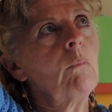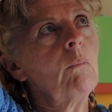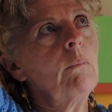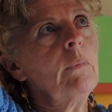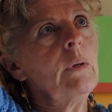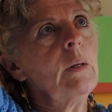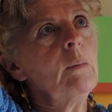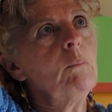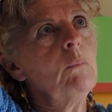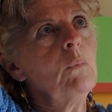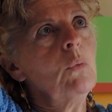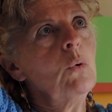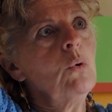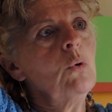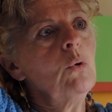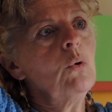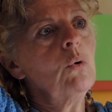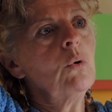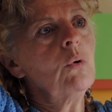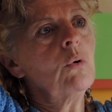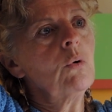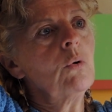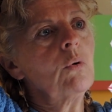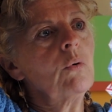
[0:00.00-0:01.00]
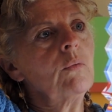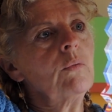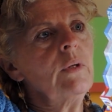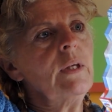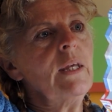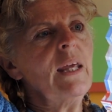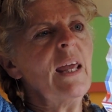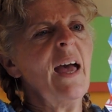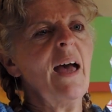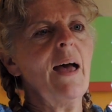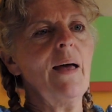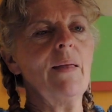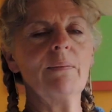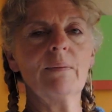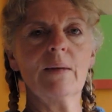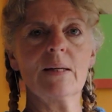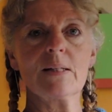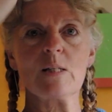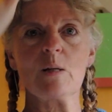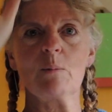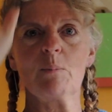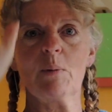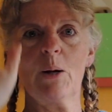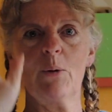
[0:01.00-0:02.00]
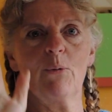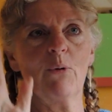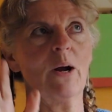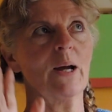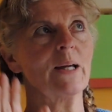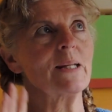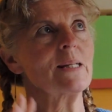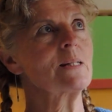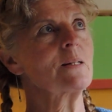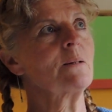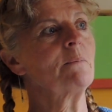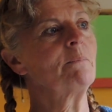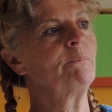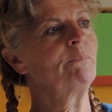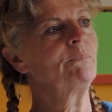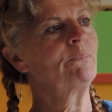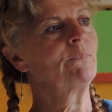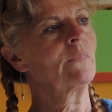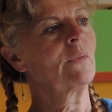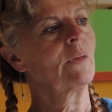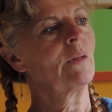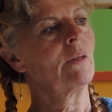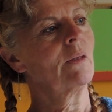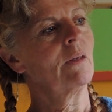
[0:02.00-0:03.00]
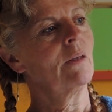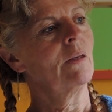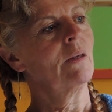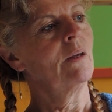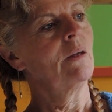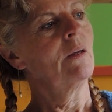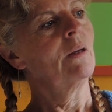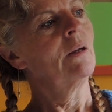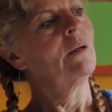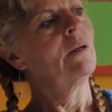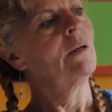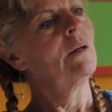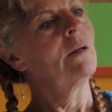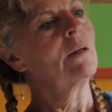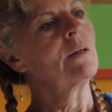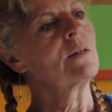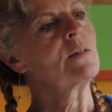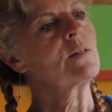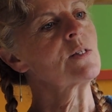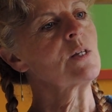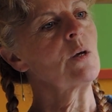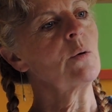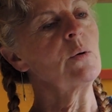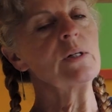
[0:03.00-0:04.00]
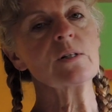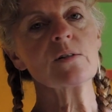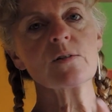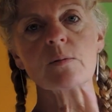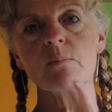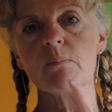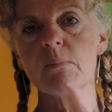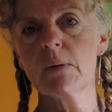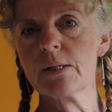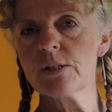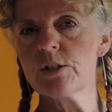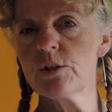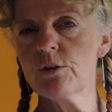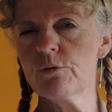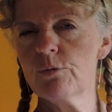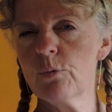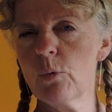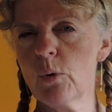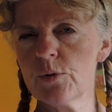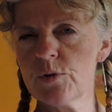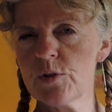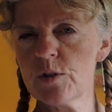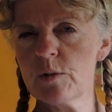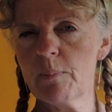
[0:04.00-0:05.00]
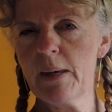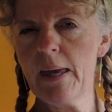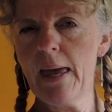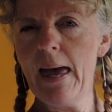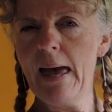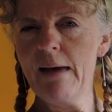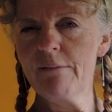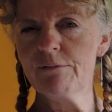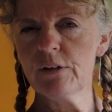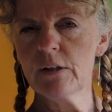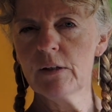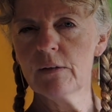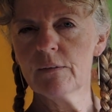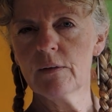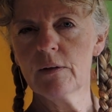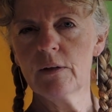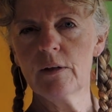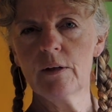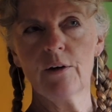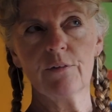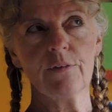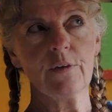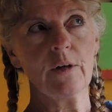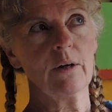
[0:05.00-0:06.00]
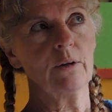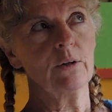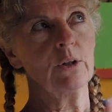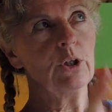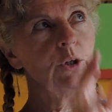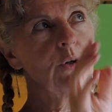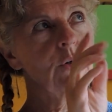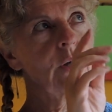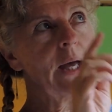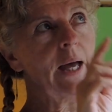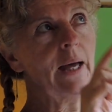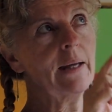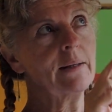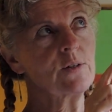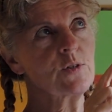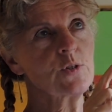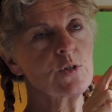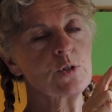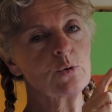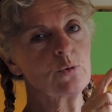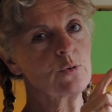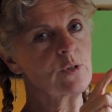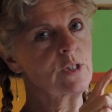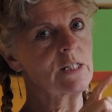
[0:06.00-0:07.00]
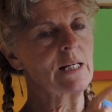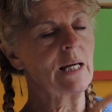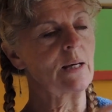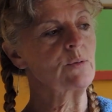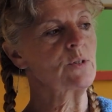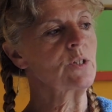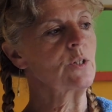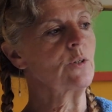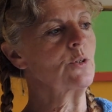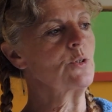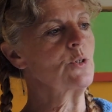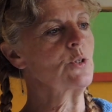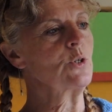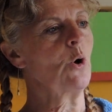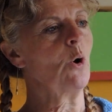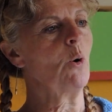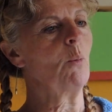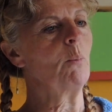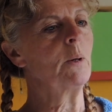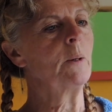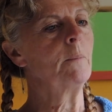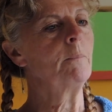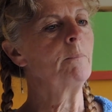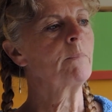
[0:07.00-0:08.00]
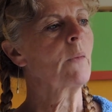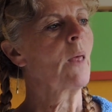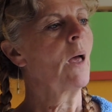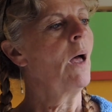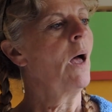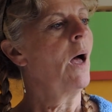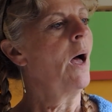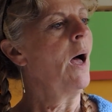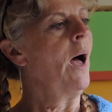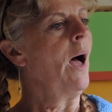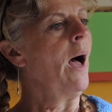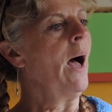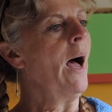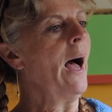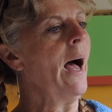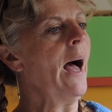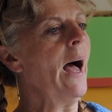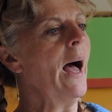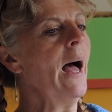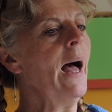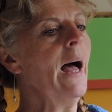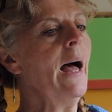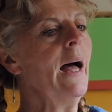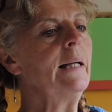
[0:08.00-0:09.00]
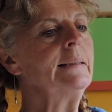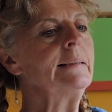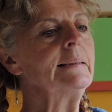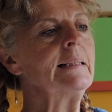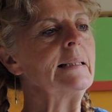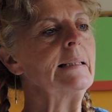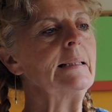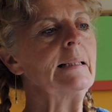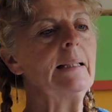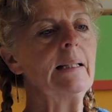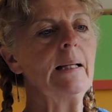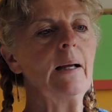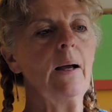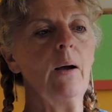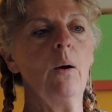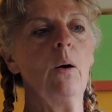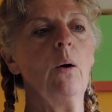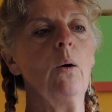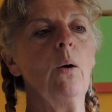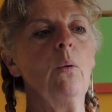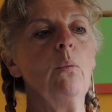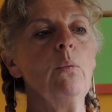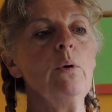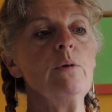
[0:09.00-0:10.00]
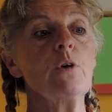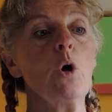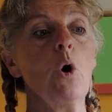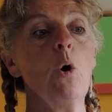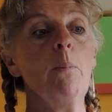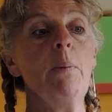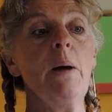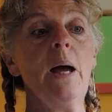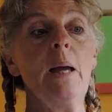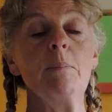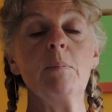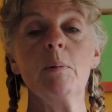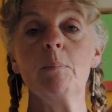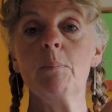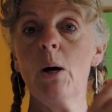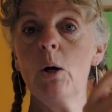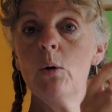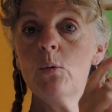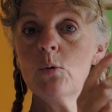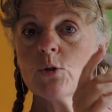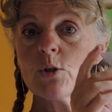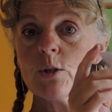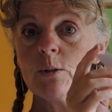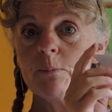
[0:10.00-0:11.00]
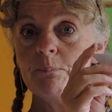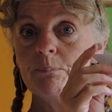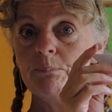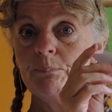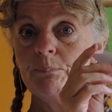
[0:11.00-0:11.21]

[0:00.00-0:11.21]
A bit more. Yeah, that's about right. So it doesn't matter if one's a bit heavier than the other. You can sort it out at the top. And we've got a paper boat.